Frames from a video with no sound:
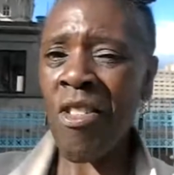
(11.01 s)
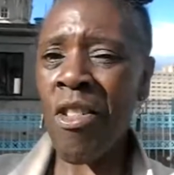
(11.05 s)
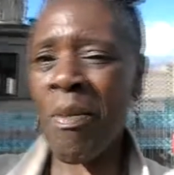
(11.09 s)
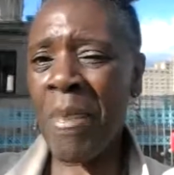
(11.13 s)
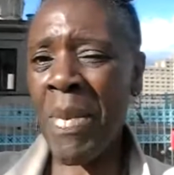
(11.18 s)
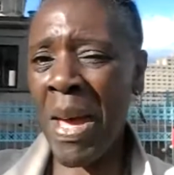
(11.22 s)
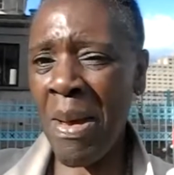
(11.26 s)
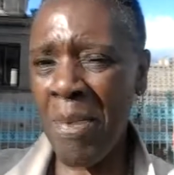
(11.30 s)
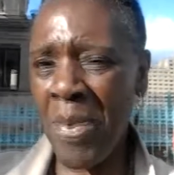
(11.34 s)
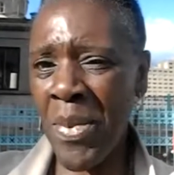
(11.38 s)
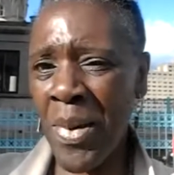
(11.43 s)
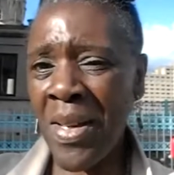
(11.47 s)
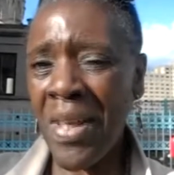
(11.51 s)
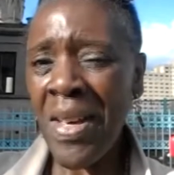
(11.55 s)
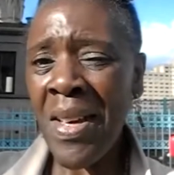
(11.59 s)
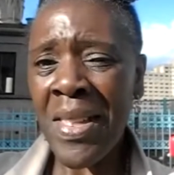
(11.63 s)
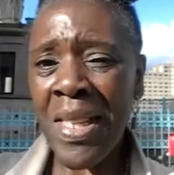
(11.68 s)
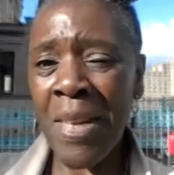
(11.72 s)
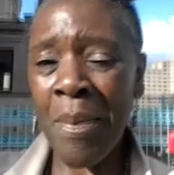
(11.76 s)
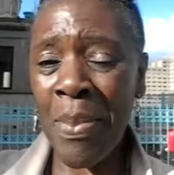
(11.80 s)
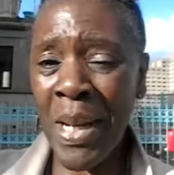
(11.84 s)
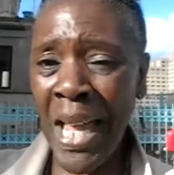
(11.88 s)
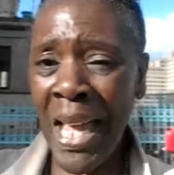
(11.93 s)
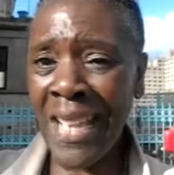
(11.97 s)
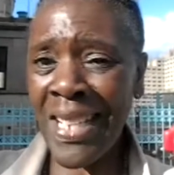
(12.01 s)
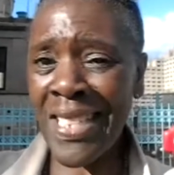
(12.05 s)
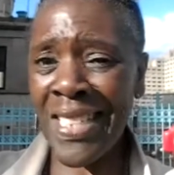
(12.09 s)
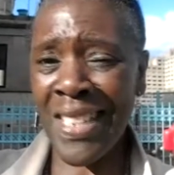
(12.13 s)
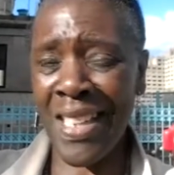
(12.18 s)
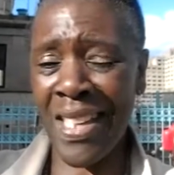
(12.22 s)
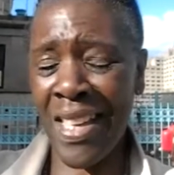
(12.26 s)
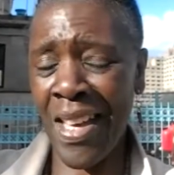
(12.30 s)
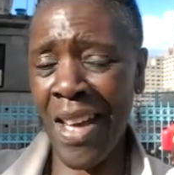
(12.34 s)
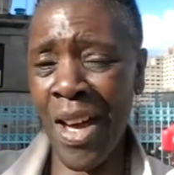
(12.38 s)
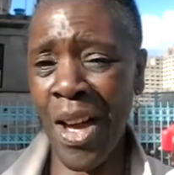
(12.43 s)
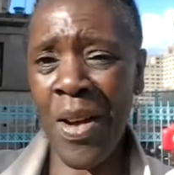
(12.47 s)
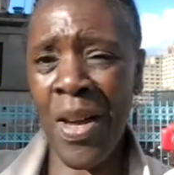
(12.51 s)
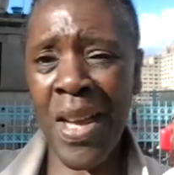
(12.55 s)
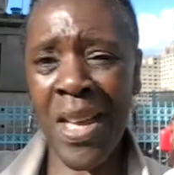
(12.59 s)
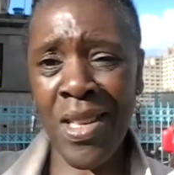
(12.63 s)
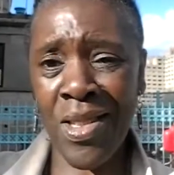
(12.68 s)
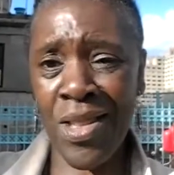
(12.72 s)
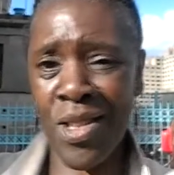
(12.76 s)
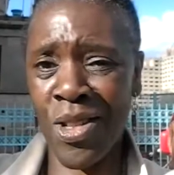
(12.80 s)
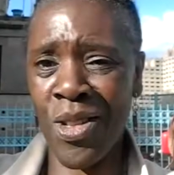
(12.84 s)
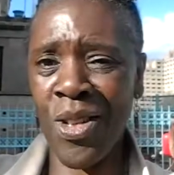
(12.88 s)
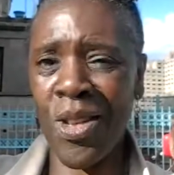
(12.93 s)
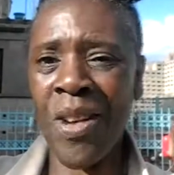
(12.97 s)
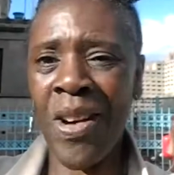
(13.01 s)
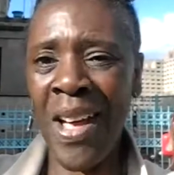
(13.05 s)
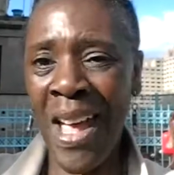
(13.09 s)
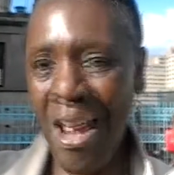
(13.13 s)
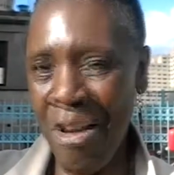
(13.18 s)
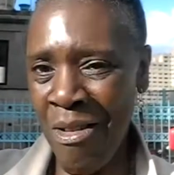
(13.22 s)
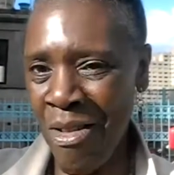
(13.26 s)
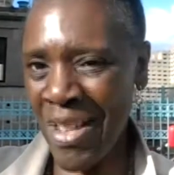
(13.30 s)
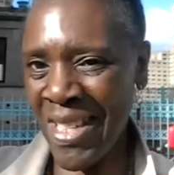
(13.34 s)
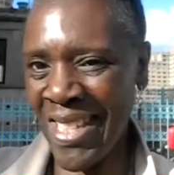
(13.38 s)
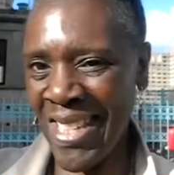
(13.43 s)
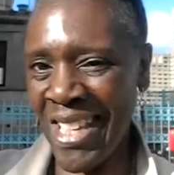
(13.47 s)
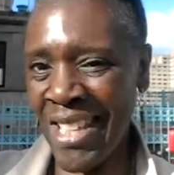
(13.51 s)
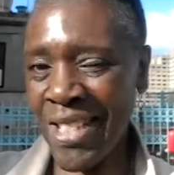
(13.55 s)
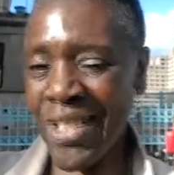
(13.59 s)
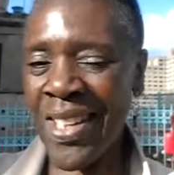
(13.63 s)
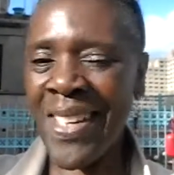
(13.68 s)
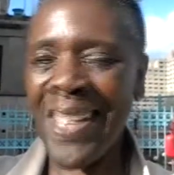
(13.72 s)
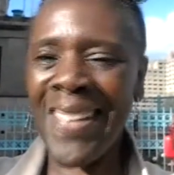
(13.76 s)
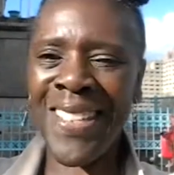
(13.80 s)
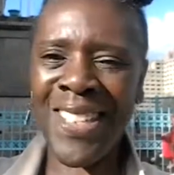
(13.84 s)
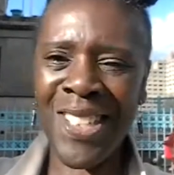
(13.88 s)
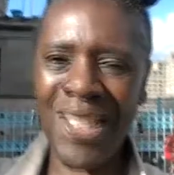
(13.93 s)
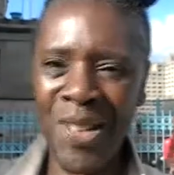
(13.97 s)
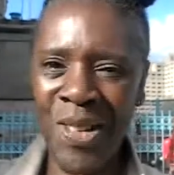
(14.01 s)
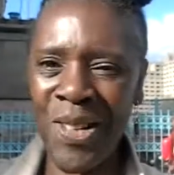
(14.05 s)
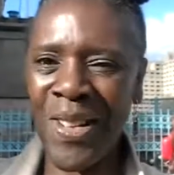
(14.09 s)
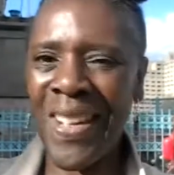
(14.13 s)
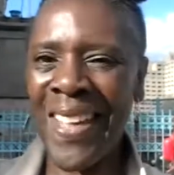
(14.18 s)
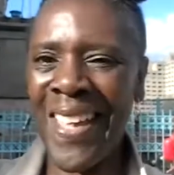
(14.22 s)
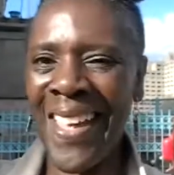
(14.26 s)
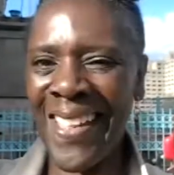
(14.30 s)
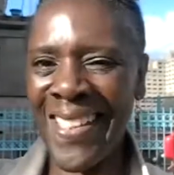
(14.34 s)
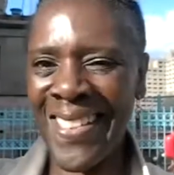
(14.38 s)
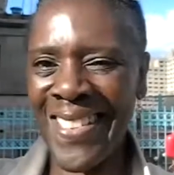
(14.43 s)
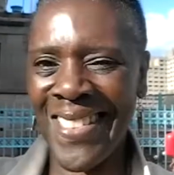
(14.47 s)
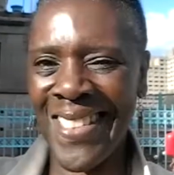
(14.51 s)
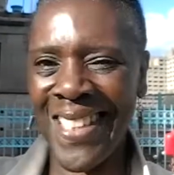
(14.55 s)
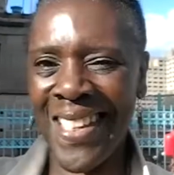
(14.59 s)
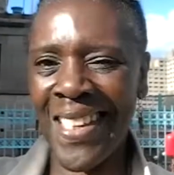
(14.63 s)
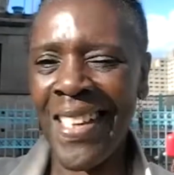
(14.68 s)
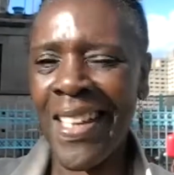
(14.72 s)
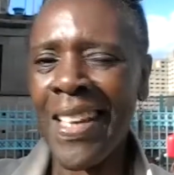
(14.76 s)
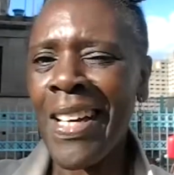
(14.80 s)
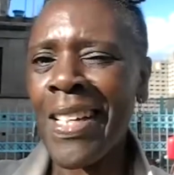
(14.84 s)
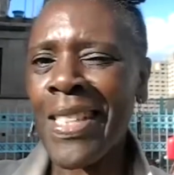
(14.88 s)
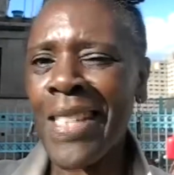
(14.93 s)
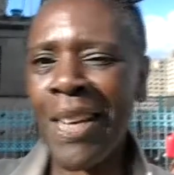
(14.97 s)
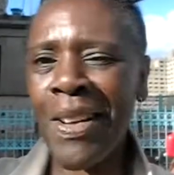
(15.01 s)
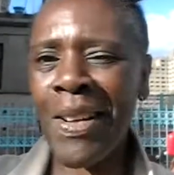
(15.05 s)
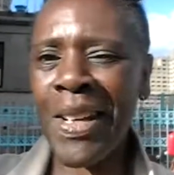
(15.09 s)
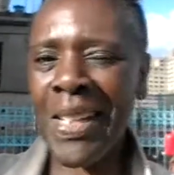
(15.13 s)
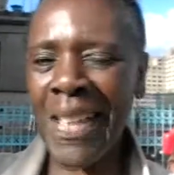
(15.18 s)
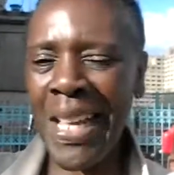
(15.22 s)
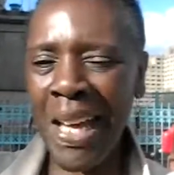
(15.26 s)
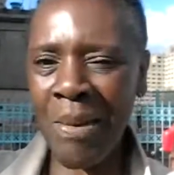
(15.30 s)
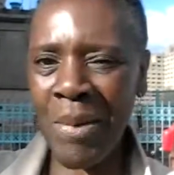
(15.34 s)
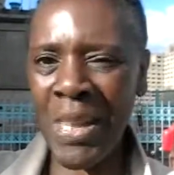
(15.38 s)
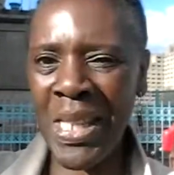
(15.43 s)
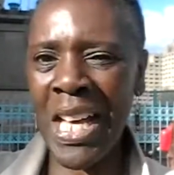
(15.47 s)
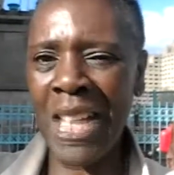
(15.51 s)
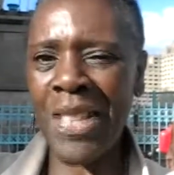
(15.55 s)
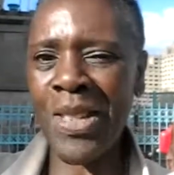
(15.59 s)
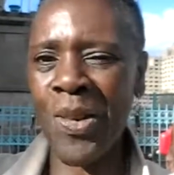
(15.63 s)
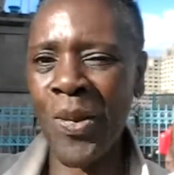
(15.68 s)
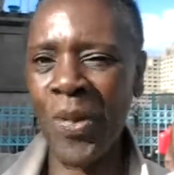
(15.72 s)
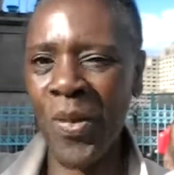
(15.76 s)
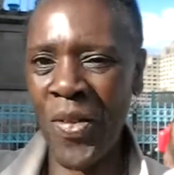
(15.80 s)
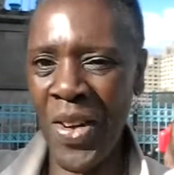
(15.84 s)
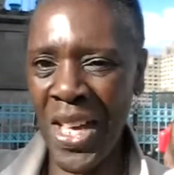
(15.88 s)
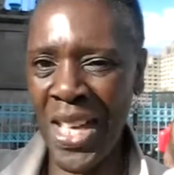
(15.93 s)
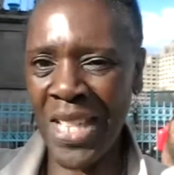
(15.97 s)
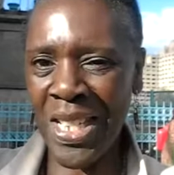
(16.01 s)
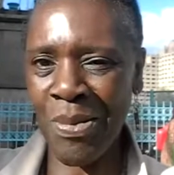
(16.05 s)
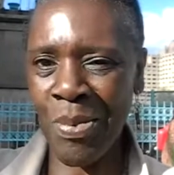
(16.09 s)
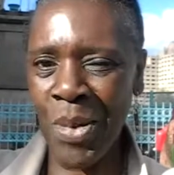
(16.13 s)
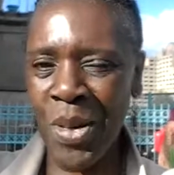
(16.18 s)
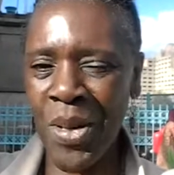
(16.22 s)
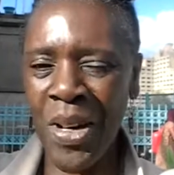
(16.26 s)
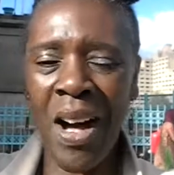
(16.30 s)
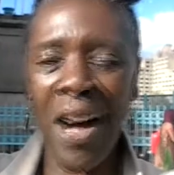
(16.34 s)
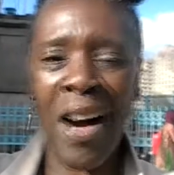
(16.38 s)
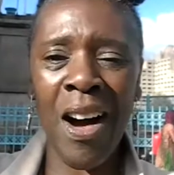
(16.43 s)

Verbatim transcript: Remember, the black CEO, it's your heritage, it's your legacy. So connect with us on Facebook.